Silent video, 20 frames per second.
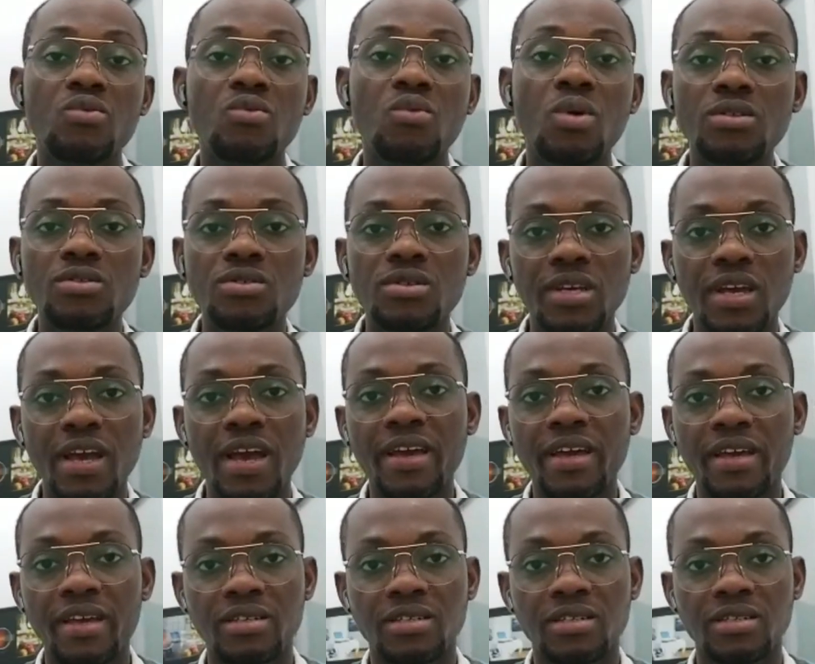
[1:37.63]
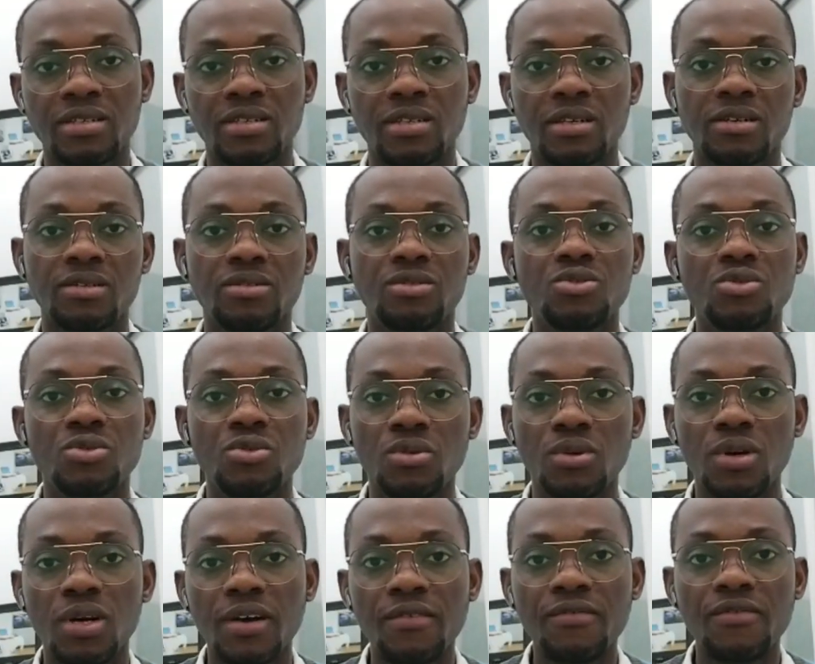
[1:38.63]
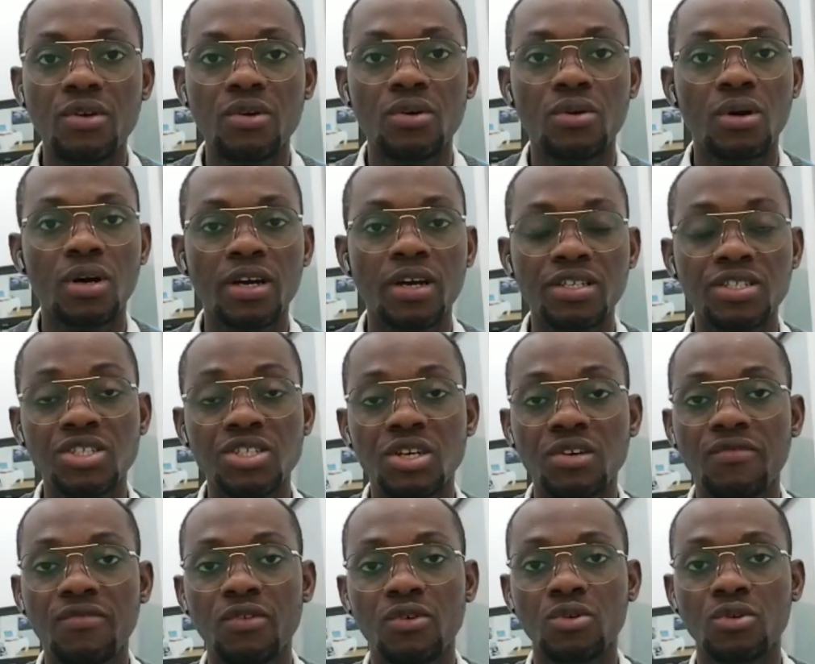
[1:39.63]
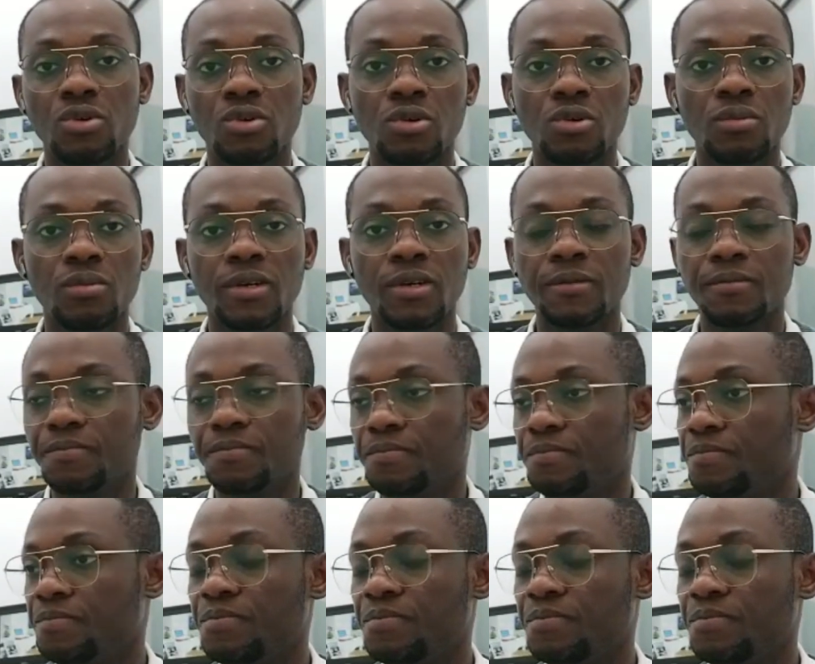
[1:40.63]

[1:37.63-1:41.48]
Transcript: you walk to the eye care center to have your eyes checked for glaucoma,